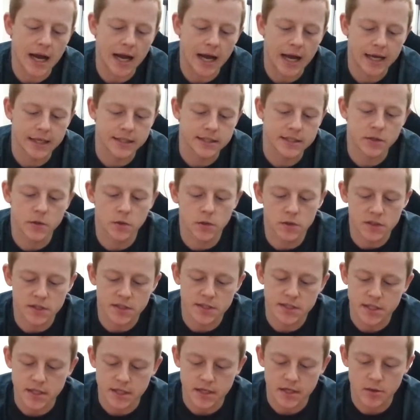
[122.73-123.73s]
And in order
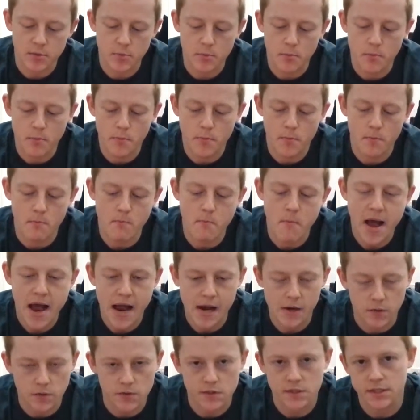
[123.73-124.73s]
to
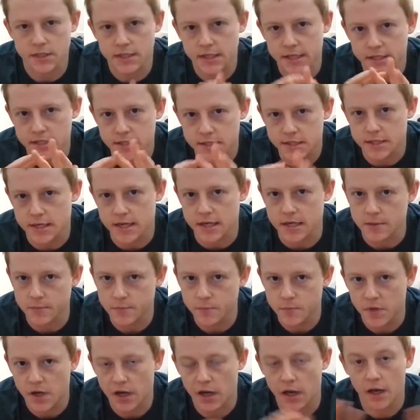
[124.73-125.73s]
mount this,
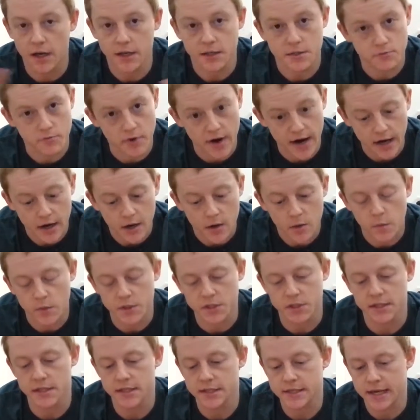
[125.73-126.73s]
the light ring,
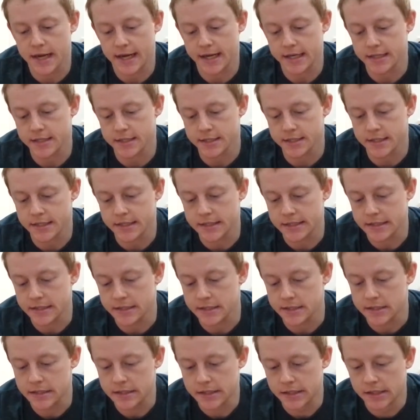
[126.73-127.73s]
which in this case
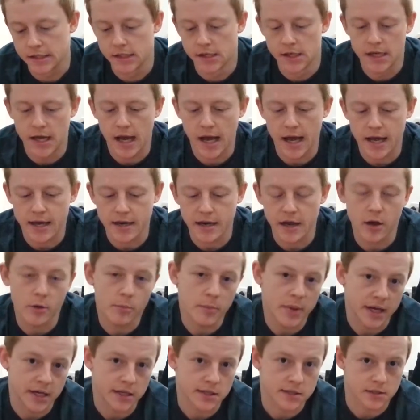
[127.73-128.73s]
is a
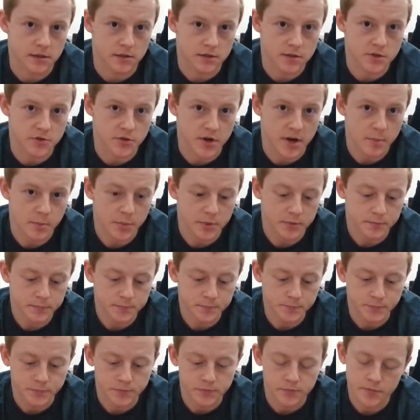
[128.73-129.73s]
NeoPixel strip,
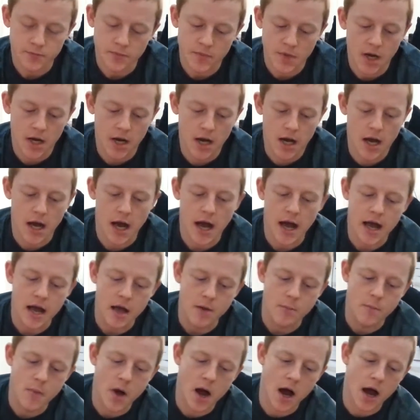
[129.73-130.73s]

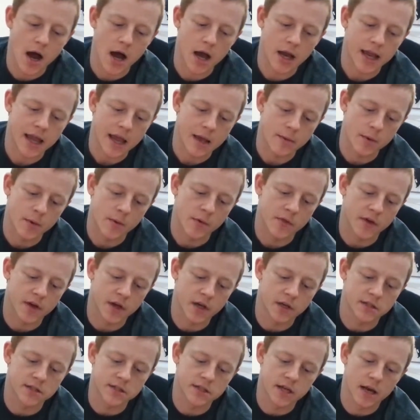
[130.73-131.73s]
I came up with
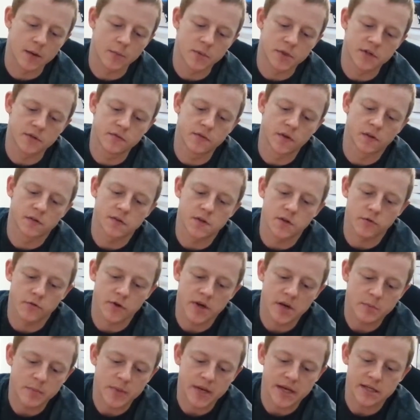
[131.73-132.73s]
a design which involves
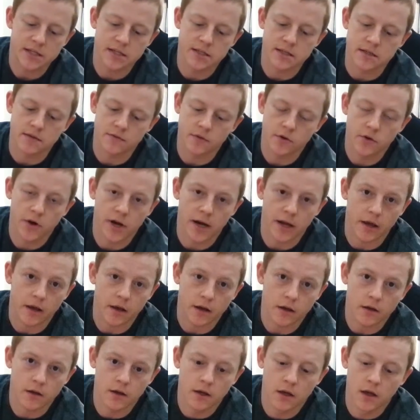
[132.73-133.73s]
3 pieces of acrylic.
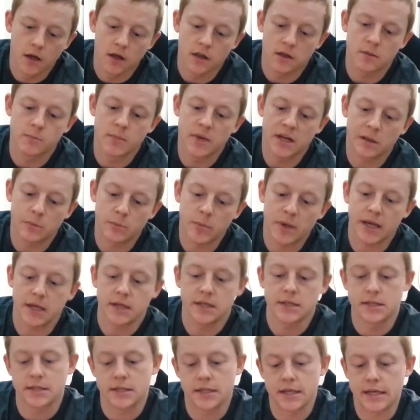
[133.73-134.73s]
The middle
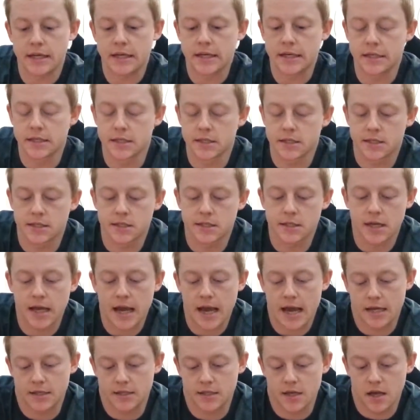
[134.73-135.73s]
piece has
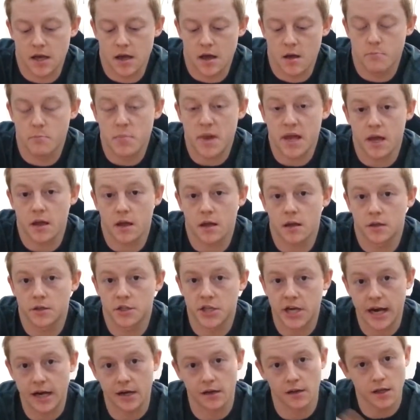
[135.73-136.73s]
a big
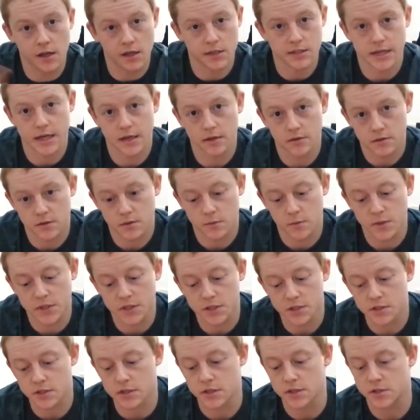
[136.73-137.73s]
channel cut out,
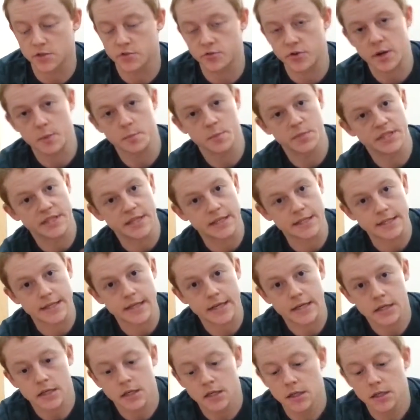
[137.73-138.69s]
which the strip sits in,